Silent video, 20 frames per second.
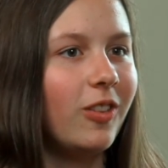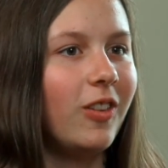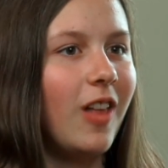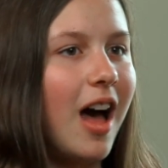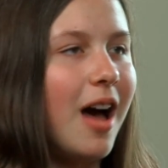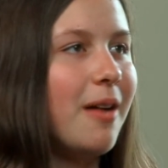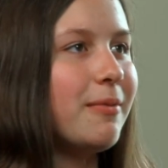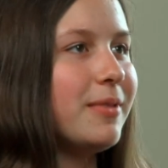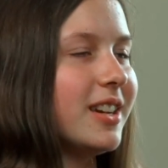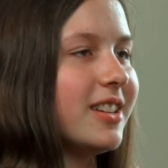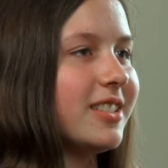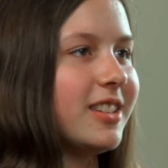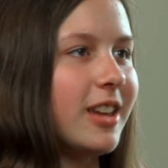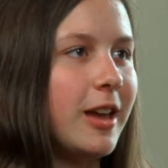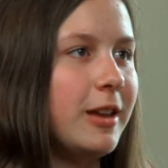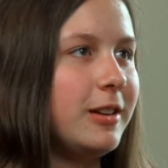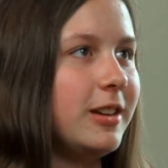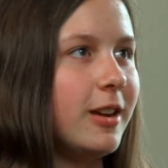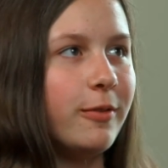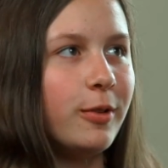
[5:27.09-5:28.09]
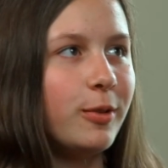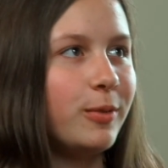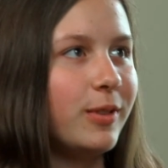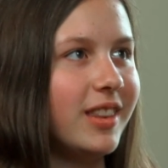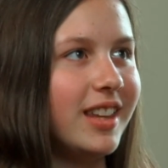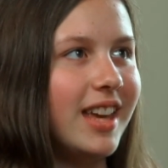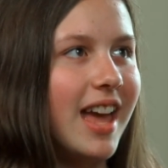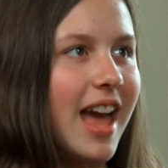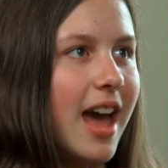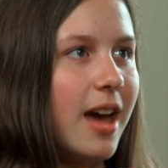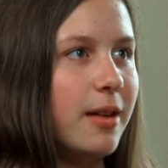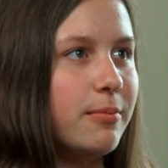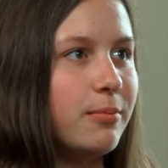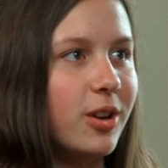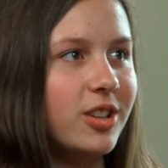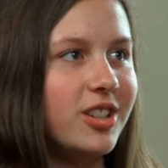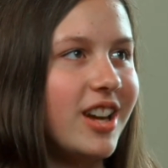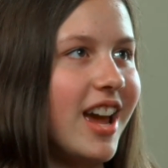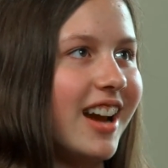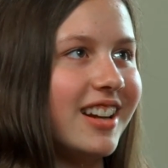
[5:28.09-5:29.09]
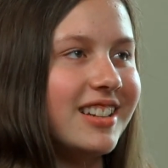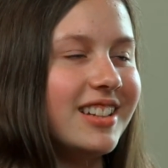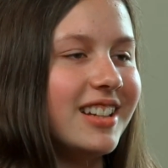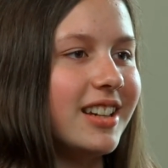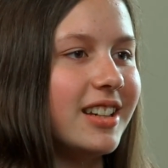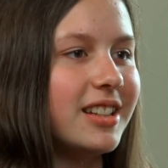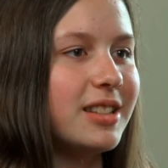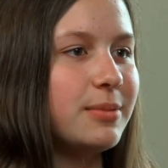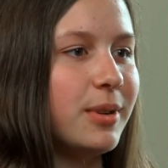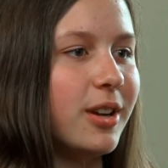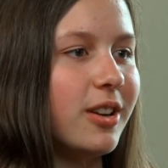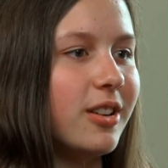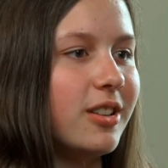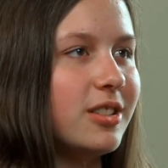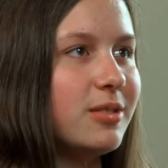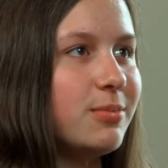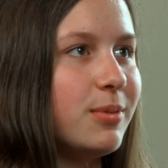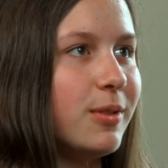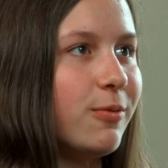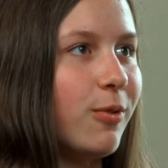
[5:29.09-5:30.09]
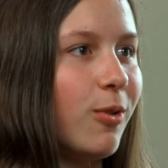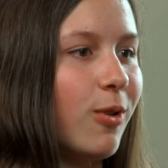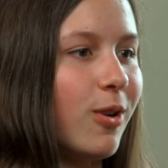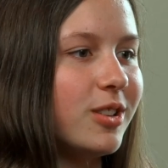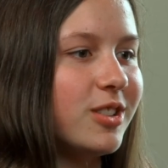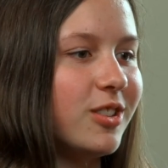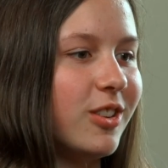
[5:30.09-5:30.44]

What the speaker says: lot because I had never really had much acting experience before,